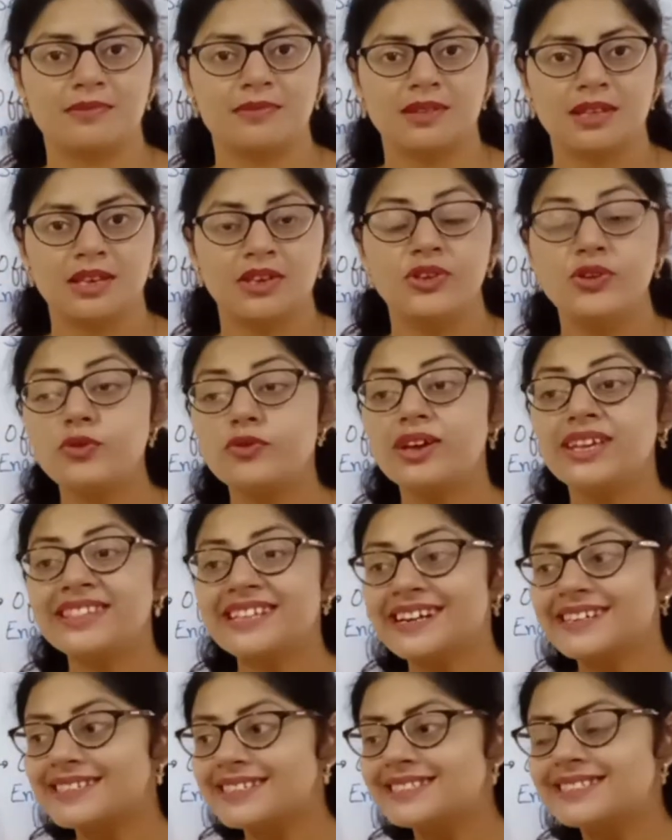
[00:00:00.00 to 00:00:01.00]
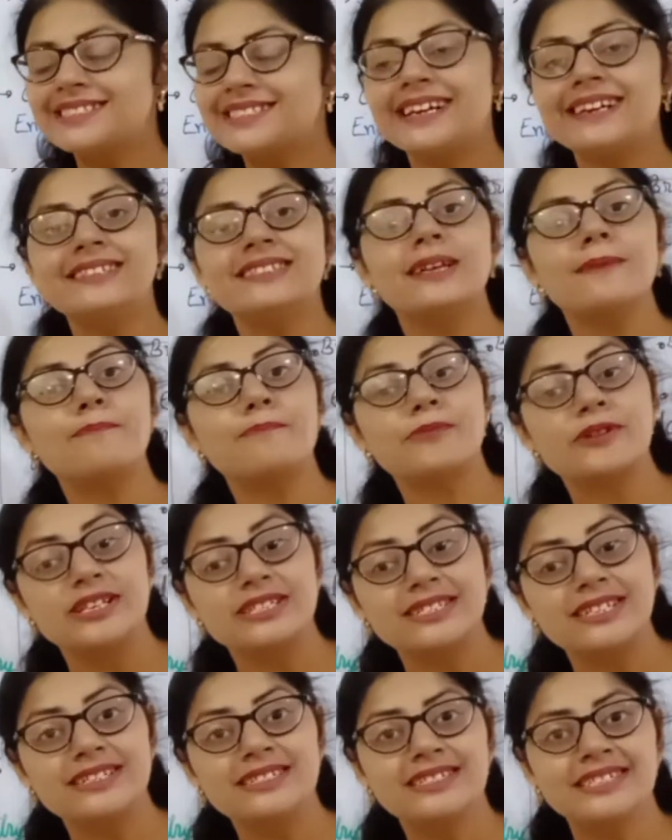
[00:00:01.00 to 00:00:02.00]
You can understand the
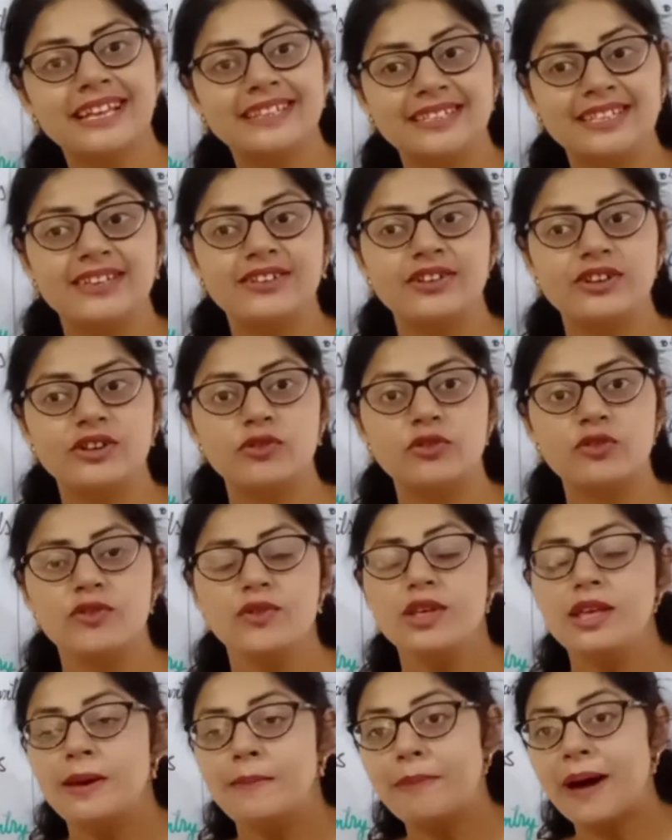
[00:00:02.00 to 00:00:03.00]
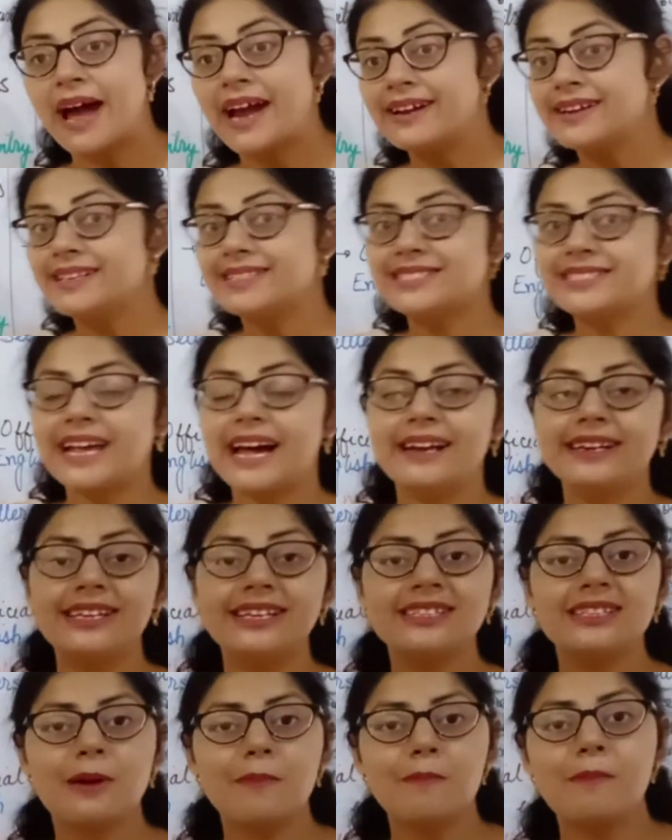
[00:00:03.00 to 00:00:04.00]
present scenario by
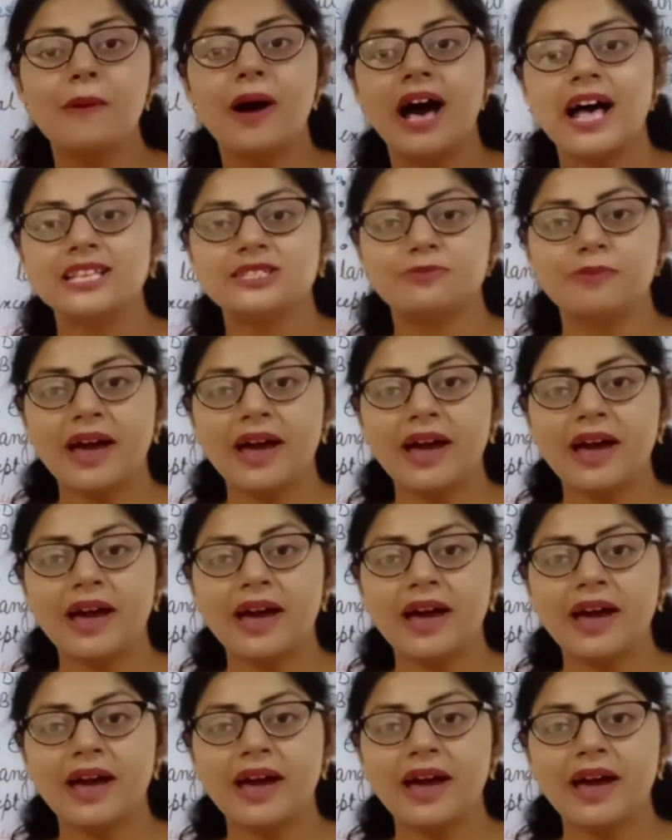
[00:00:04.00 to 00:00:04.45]
understanding the past,